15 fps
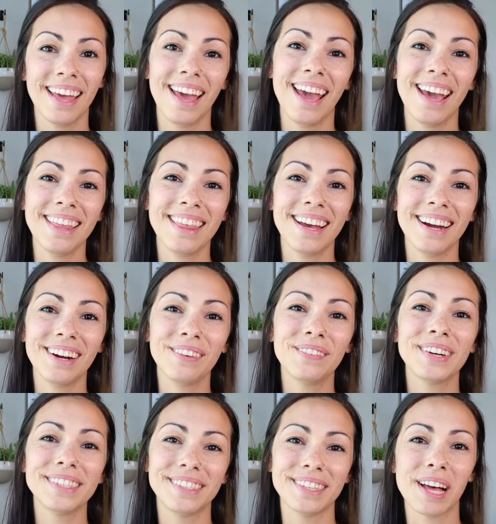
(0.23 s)
Hey there,
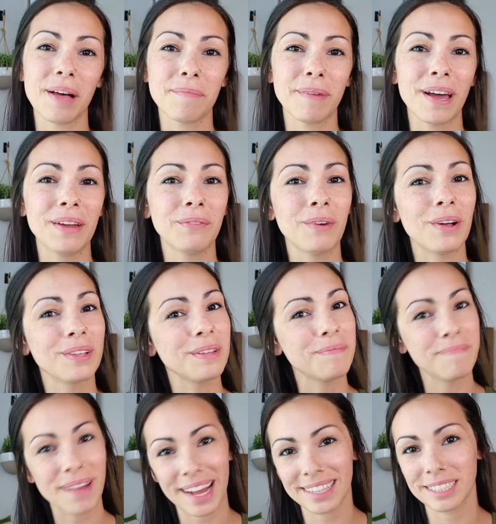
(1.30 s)
what's up, and
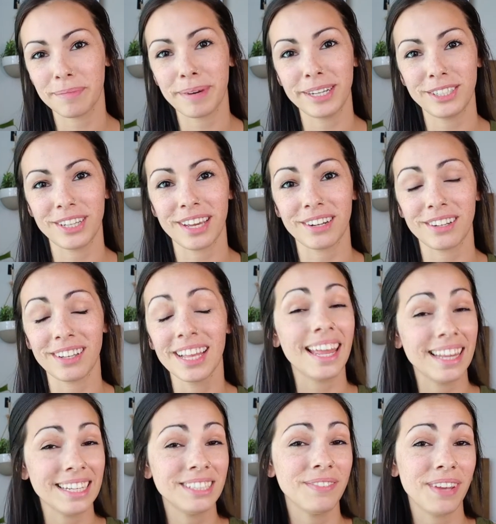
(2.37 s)
welcome back to my channel.
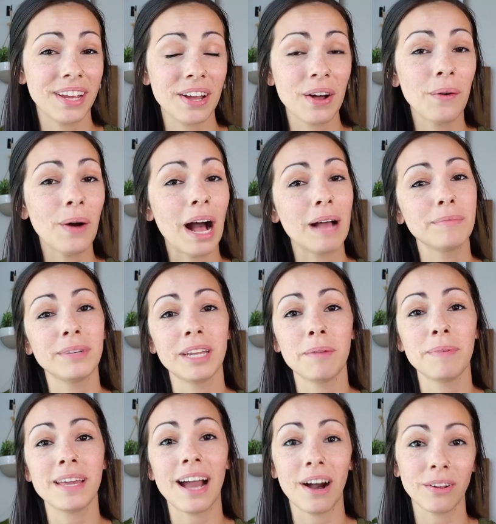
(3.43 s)
In this video, I'm gonna
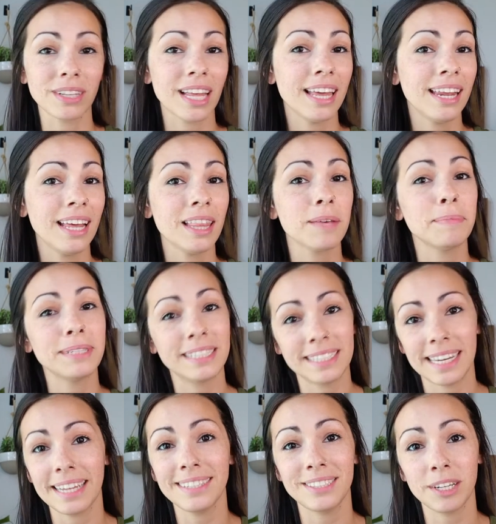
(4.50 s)
be outlining the
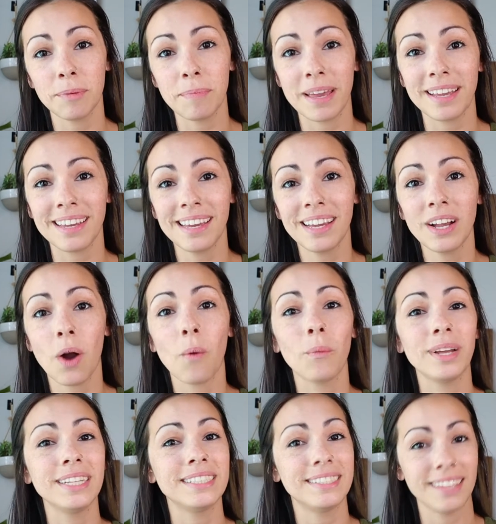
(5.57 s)
mistakes you're making
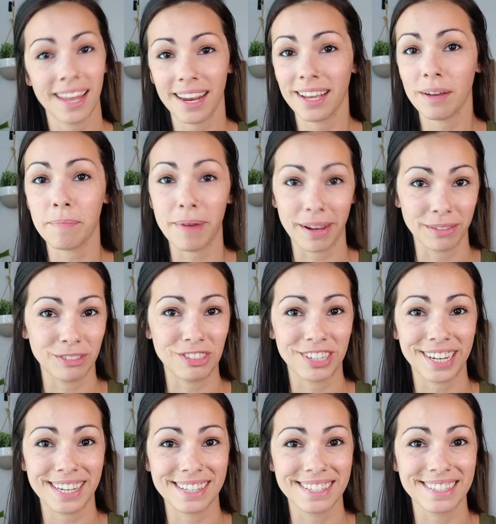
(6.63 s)
when setting
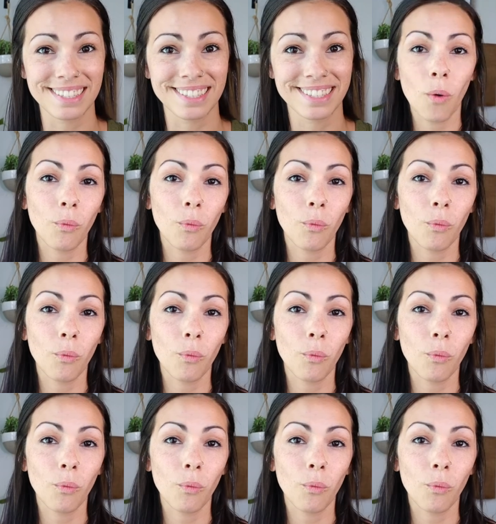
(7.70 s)
boundaries.